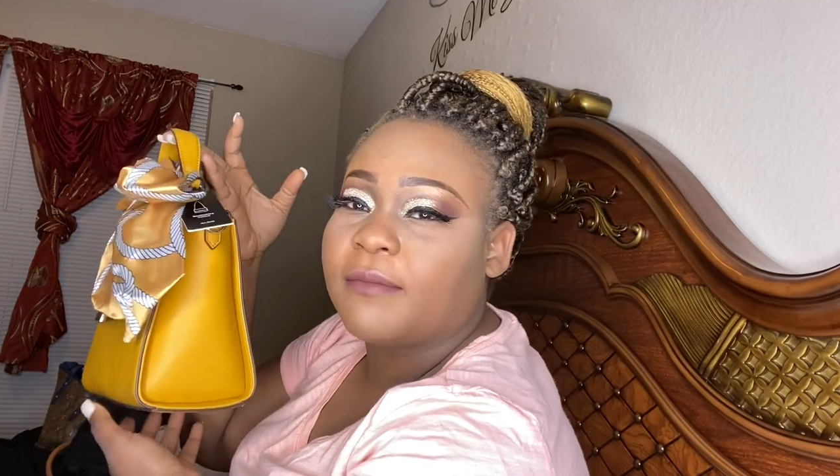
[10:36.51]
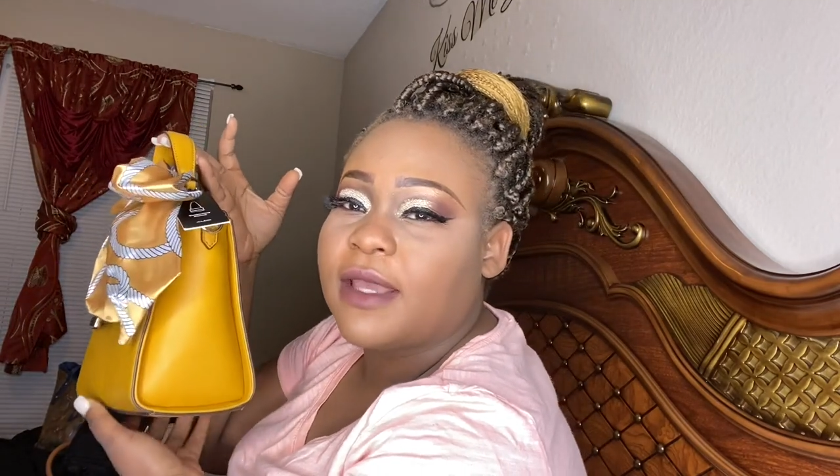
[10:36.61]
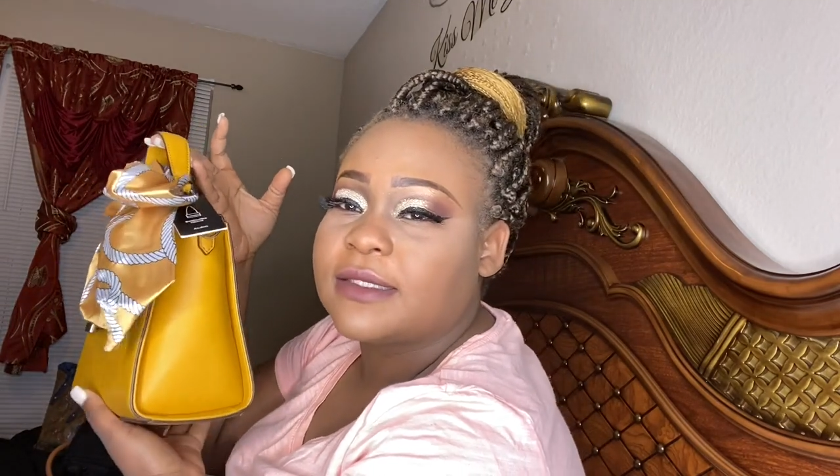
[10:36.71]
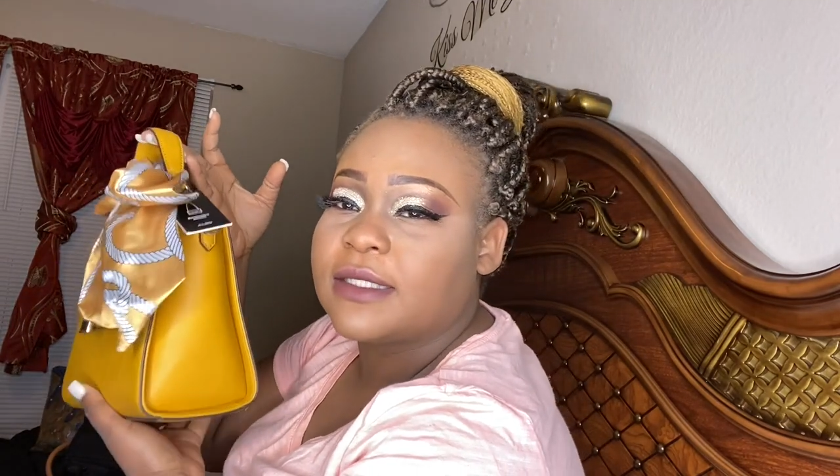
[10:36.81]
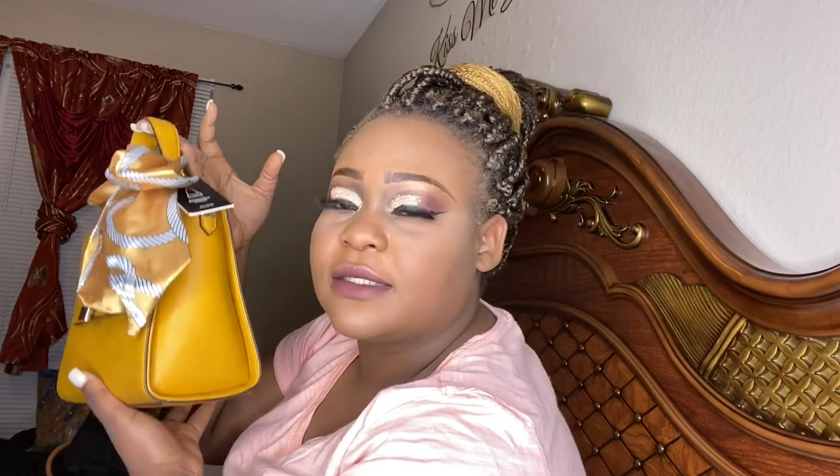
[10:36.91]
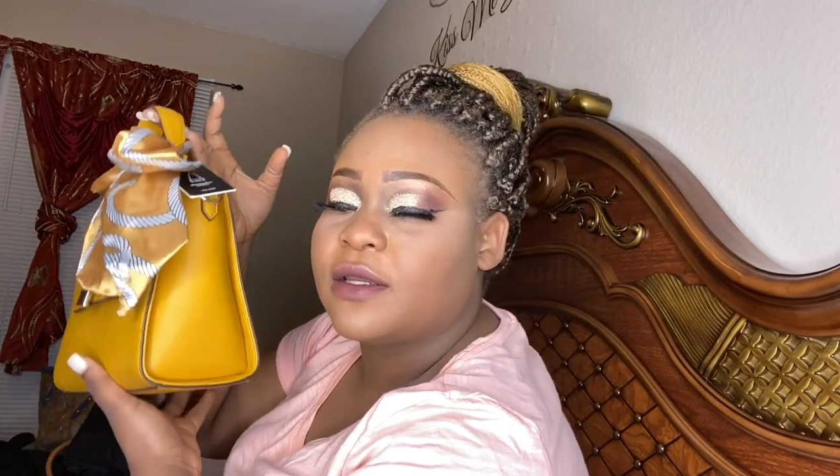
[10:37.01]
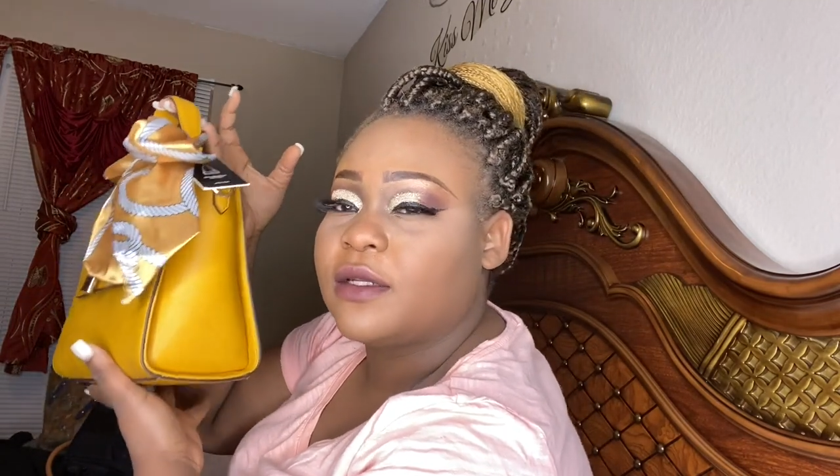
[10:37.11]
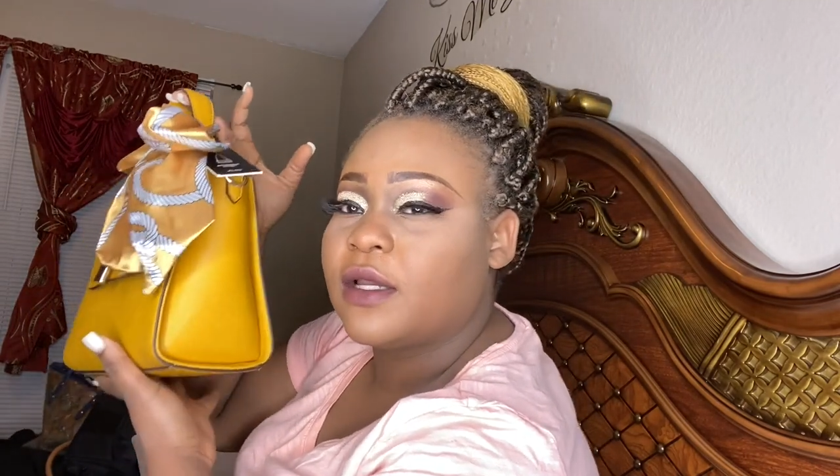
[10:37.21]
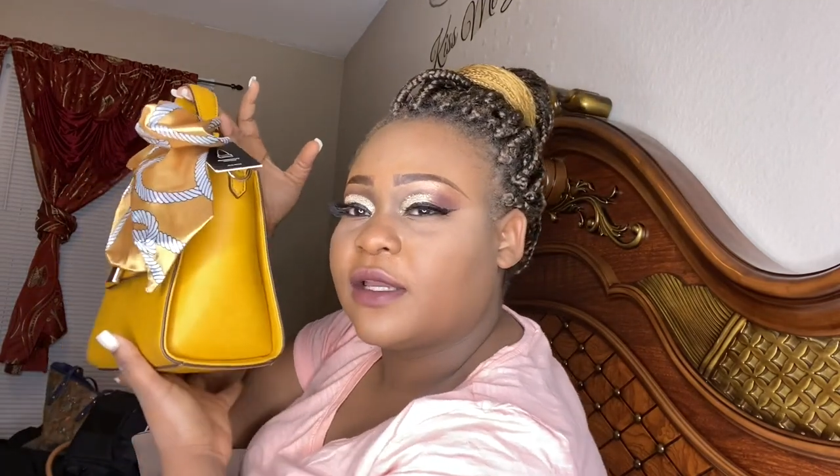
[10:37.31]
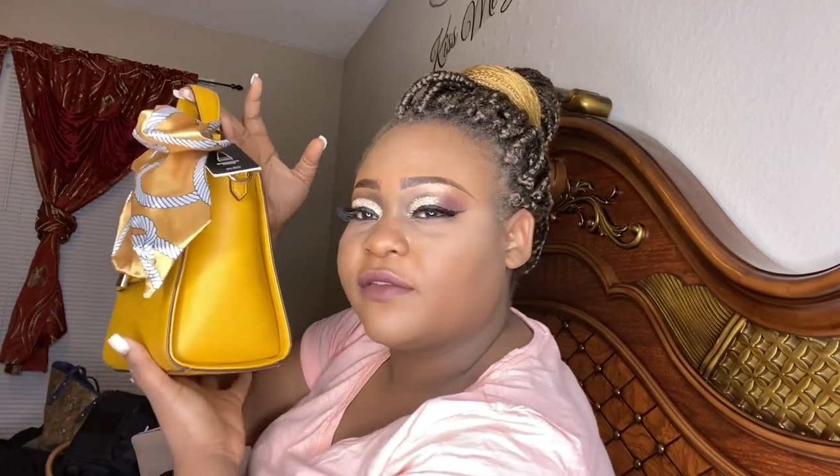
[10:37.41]
my
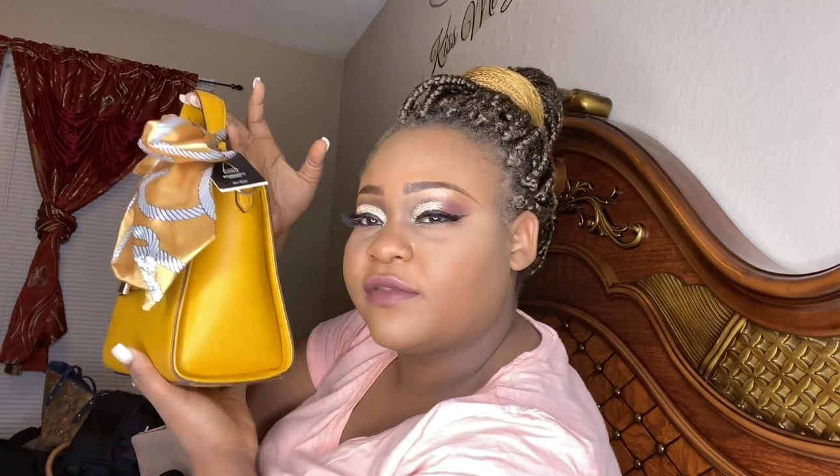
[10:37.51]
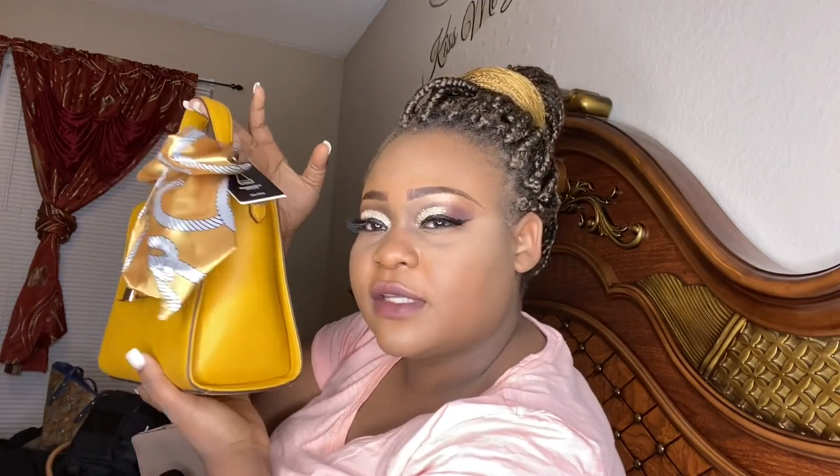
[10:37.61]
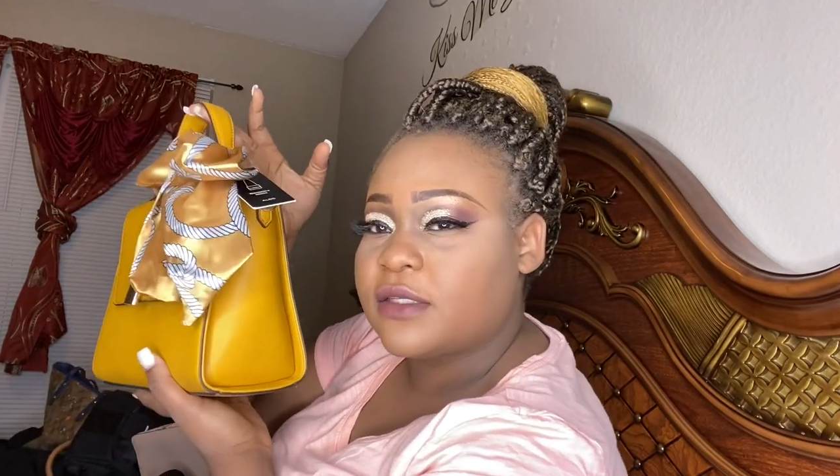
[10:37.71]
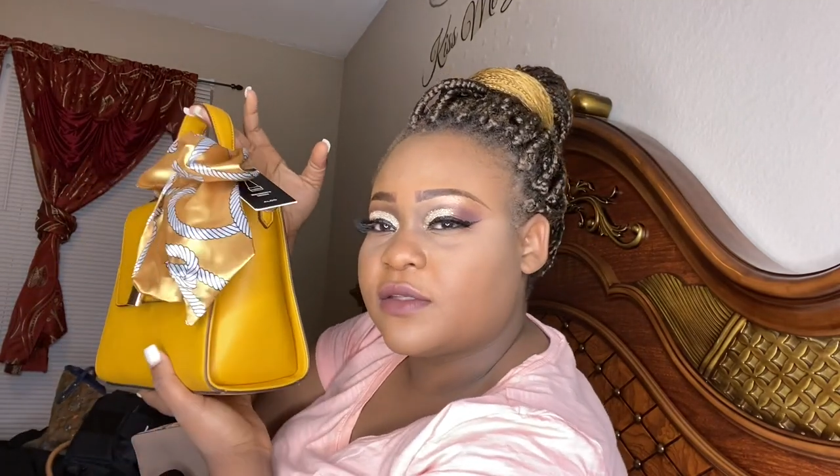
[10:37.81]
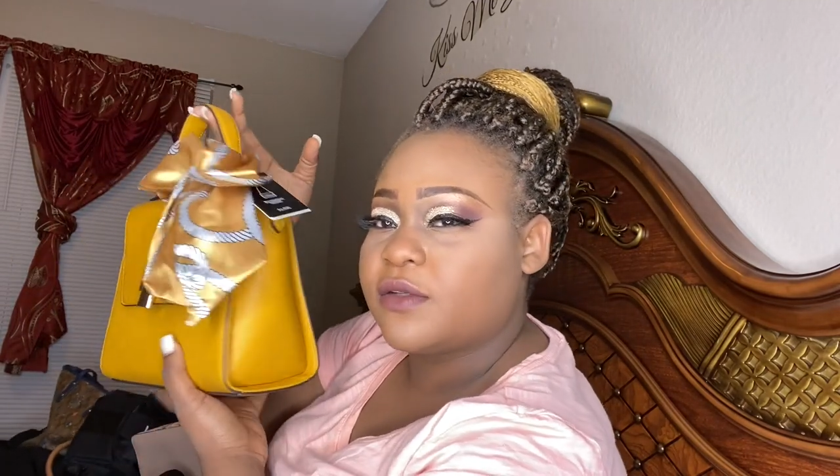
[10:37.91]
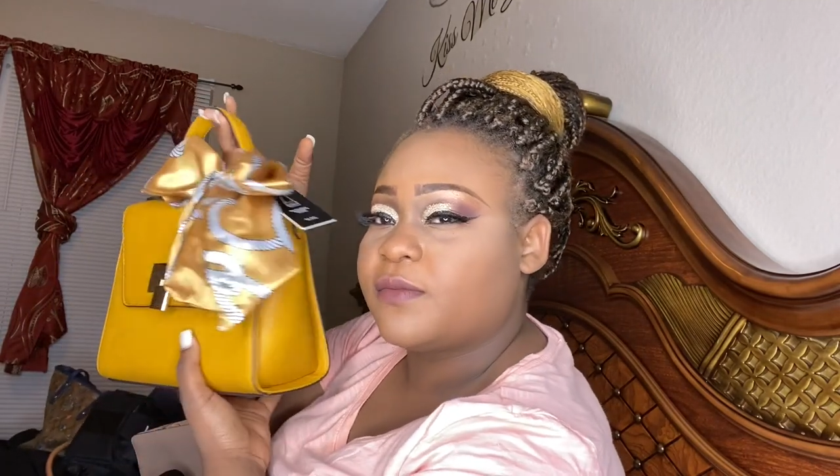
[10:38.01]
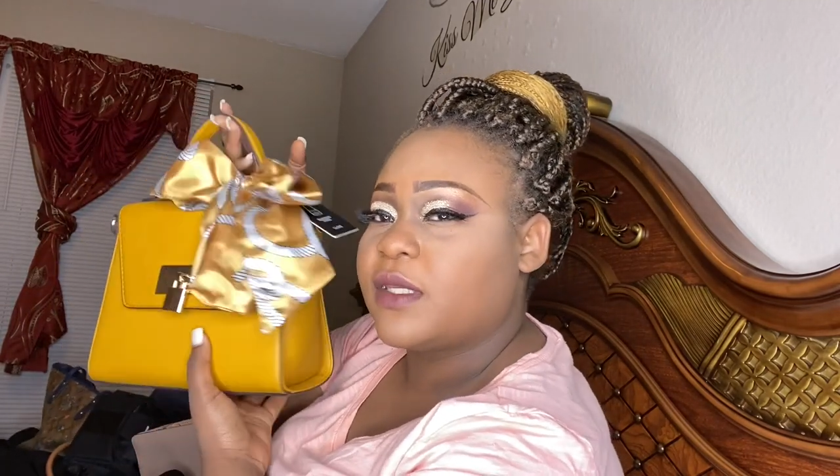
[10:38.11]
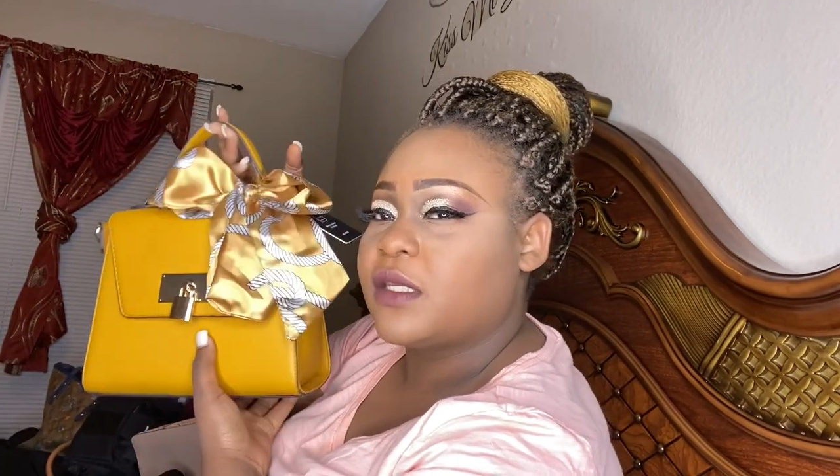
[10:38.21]
sister-in-law gave this to me.